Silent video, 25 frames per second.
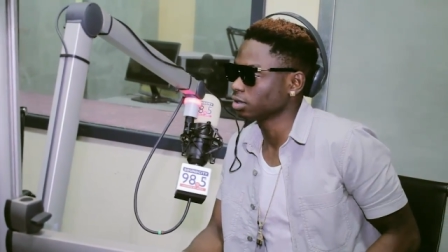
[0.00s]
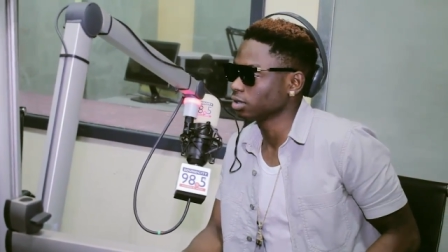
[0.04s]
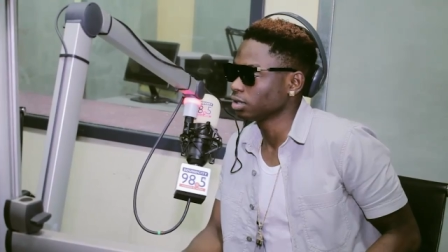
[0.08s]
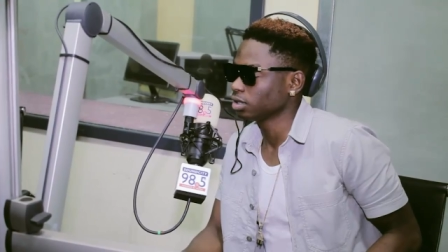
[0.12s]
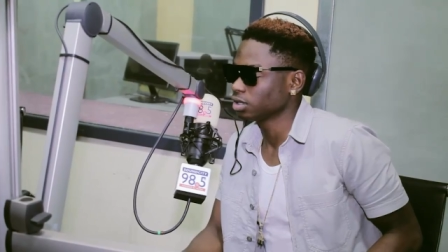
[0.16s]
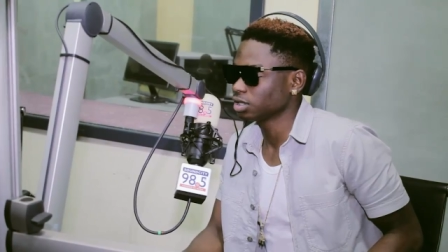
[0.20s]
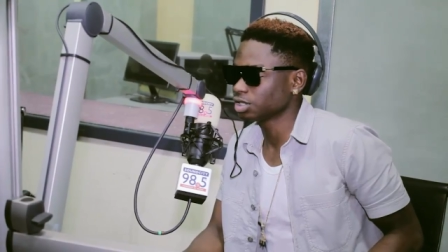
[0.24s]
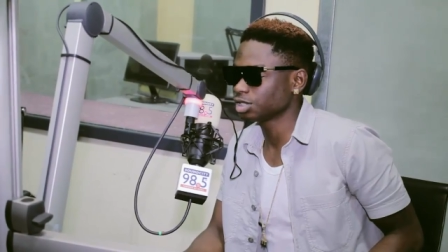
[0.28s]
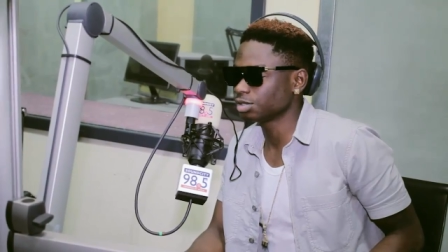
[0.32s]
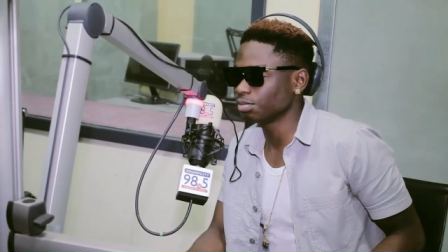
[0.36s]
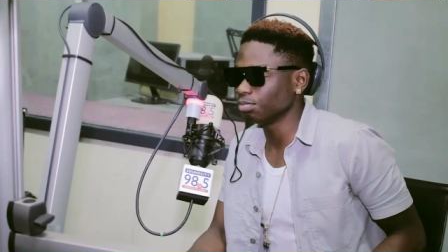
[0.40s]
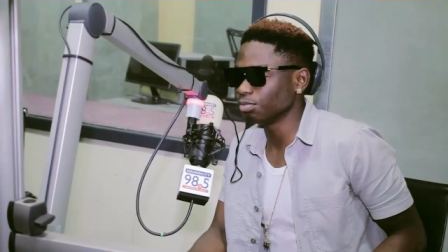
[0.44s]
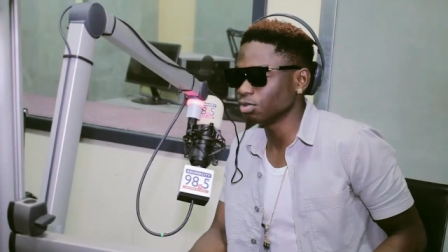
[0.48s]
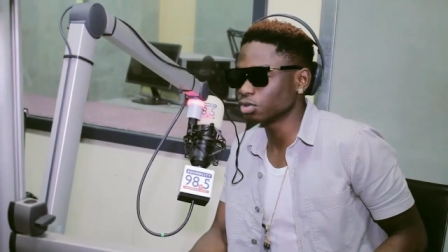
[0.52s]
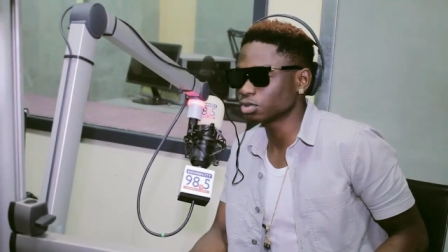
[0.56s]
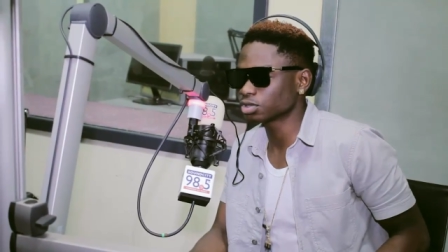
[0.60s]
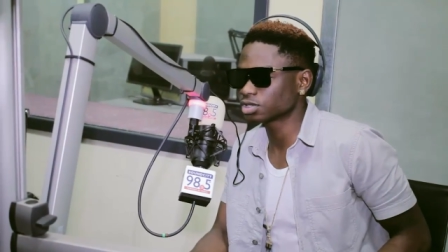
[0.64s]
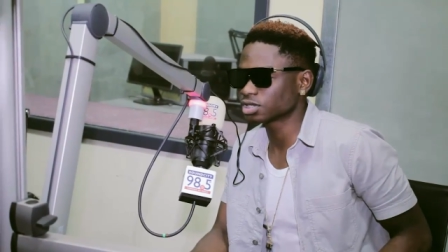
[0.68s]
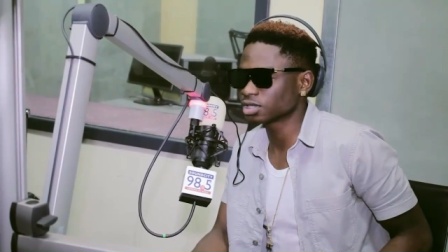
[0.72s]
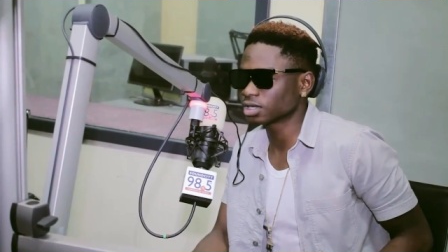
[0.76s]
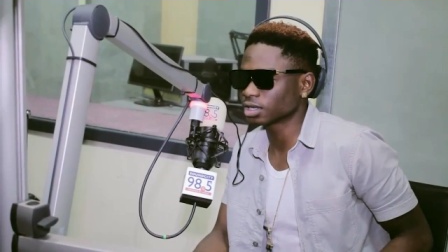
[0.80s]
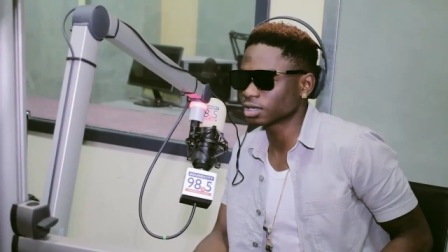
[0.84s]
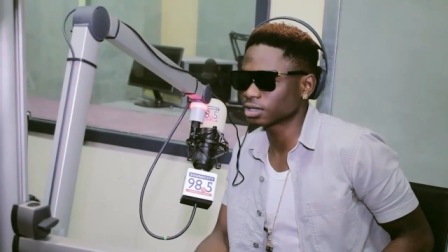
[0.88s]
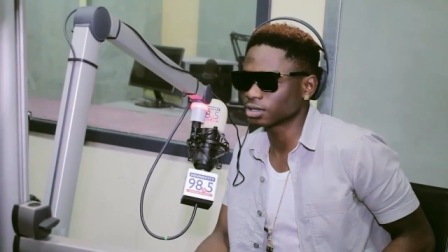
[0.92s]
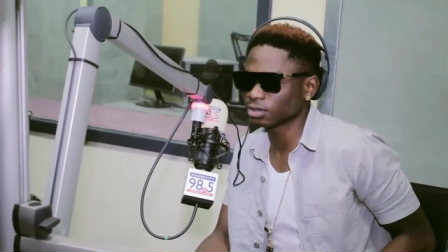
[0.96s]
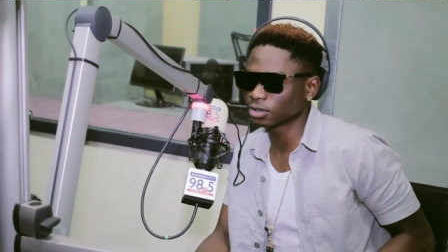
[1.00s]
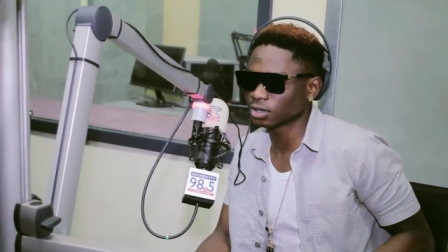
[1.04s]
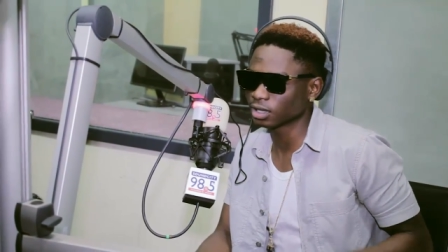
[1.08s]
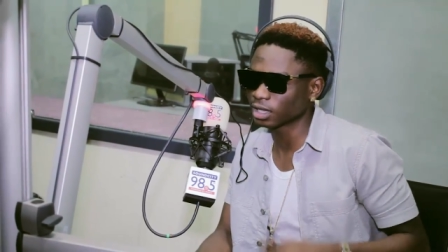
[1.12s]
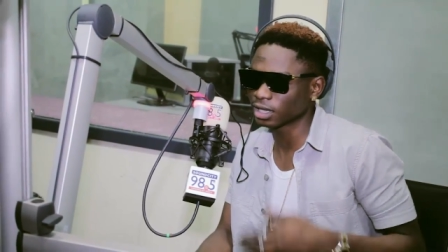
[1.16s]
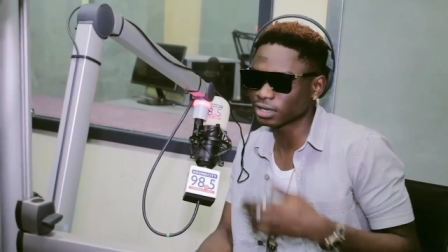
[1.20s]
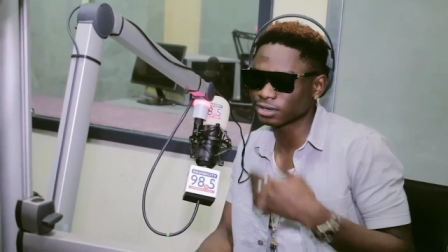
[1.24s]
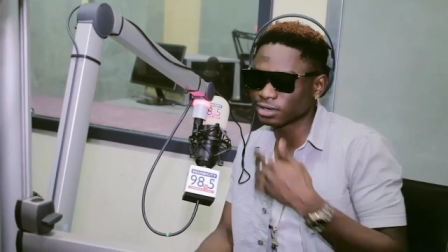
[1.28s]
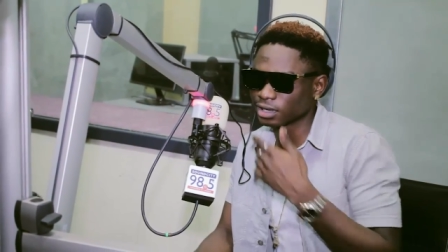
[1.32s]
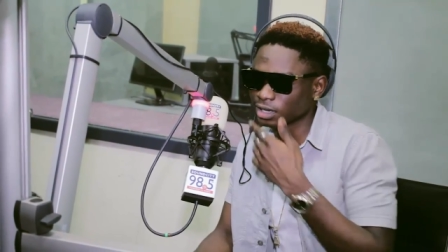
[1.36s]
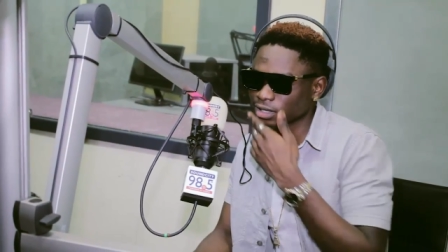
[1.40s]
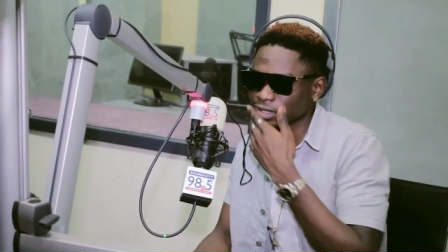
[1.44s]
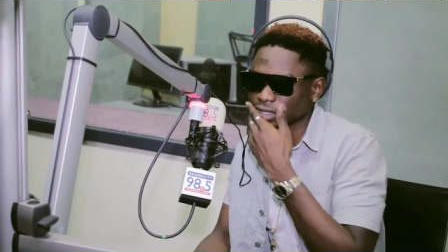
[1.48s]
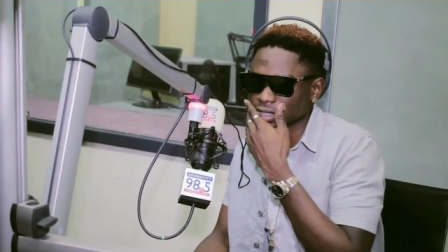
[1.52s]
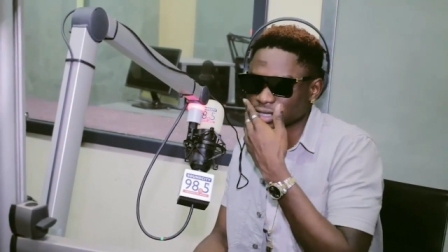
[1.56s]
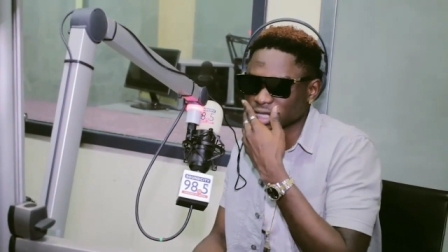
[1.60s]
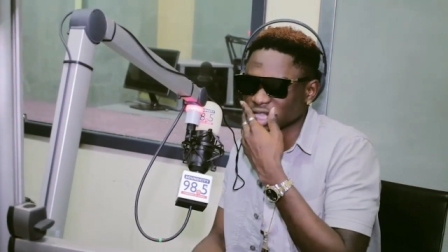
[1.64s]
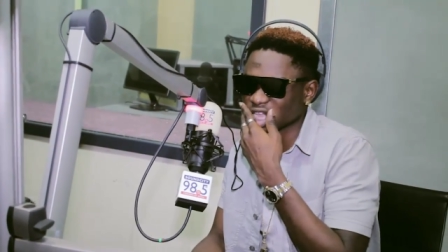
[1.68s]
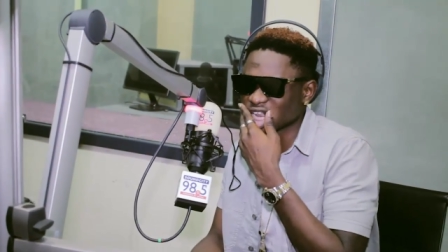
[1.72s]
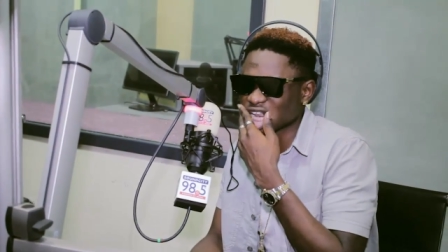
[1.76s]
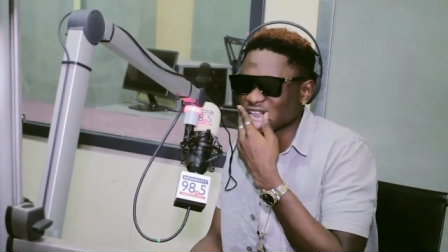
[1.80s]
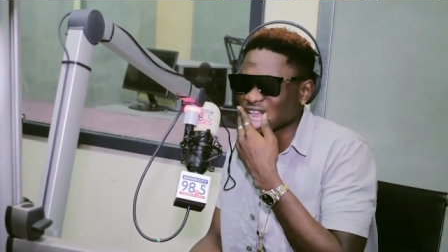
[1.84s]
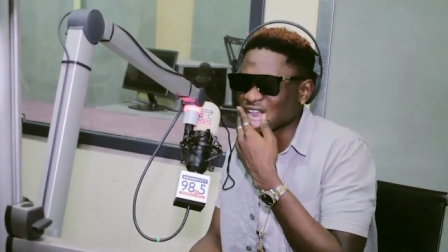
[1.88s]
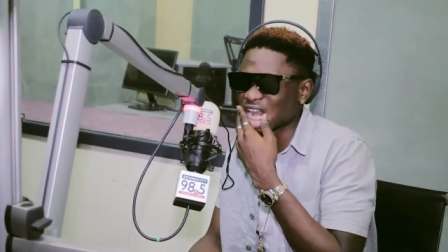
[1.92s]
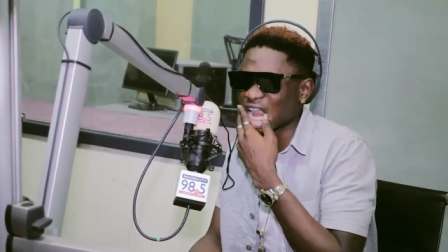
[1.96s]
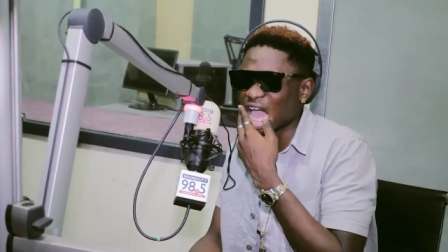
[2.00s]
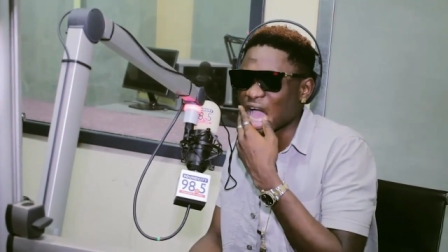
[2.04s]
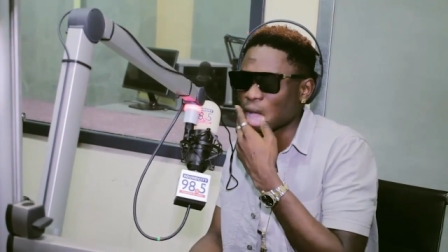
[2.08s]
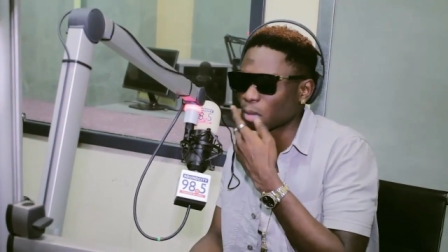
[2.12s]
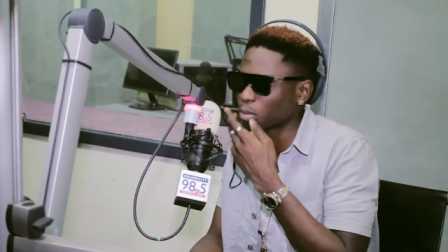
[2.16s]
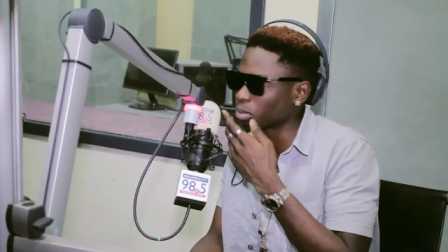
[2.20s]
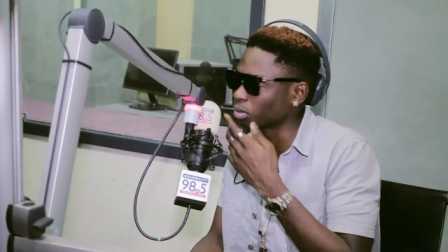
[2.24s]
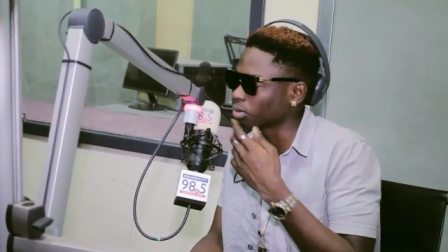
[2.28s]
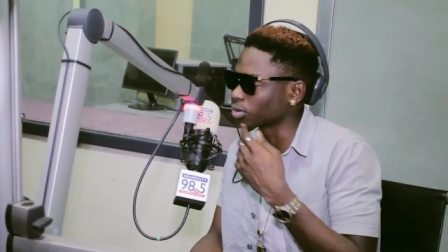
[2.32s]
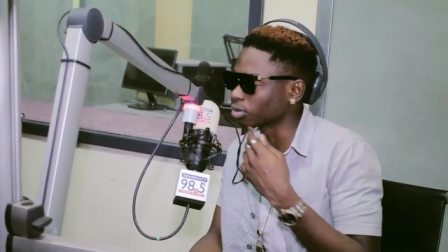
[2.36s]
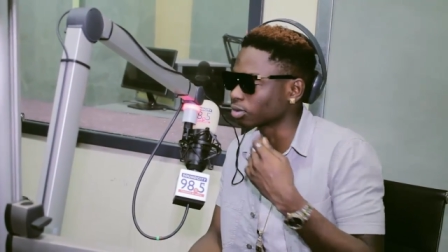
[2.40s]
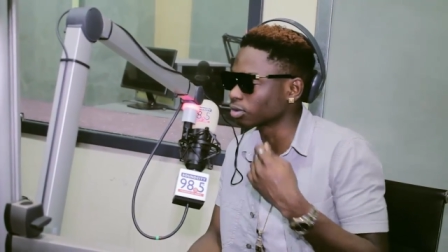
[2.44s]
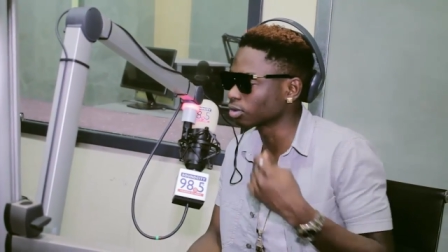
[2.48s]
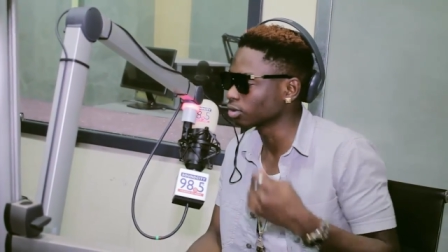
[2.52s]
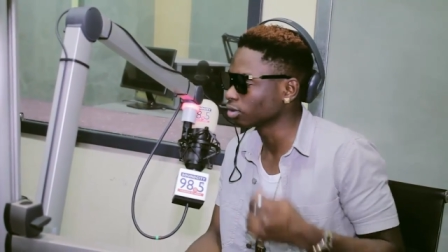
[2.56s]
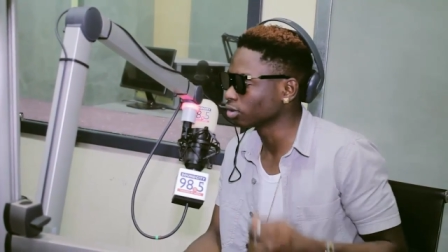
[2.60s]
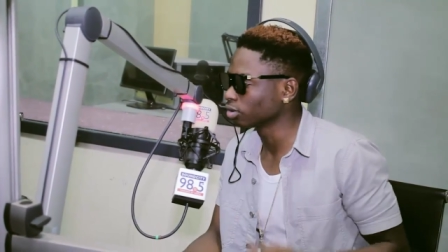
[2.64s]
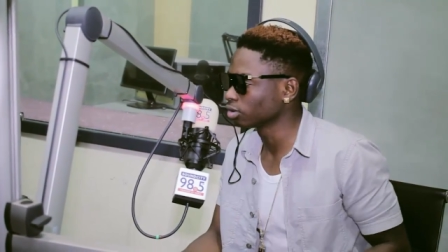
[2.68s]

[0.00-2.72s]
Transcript: Okay. It's music. No, anything can happen.